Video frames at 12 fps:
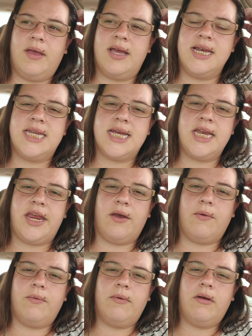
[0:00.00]

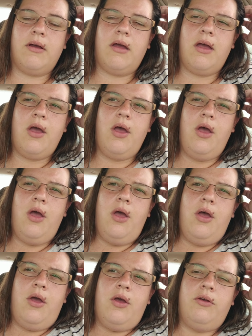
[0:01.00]
continue.
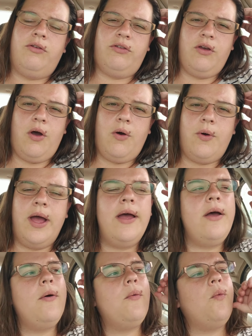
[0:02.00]
So
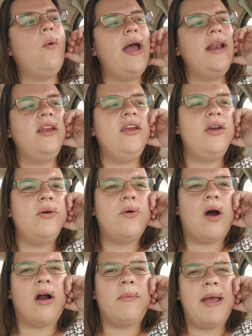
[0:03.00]
when
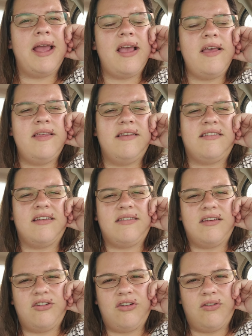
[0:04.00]
you are making these
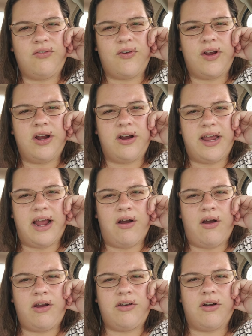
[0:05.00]
decisions for your
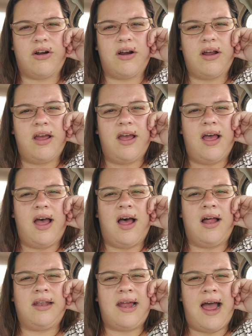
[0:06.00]
character,
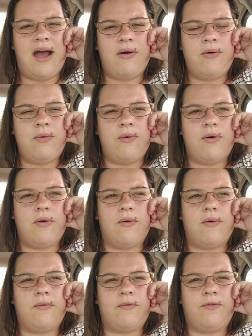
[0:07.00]
allow
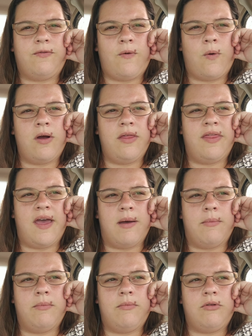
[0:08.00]
for
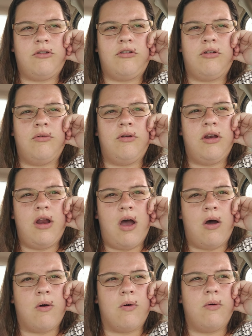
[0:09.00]
them to
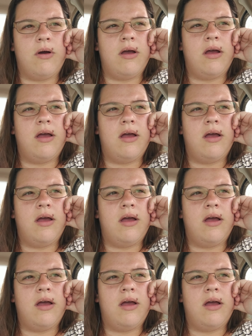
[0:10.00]
know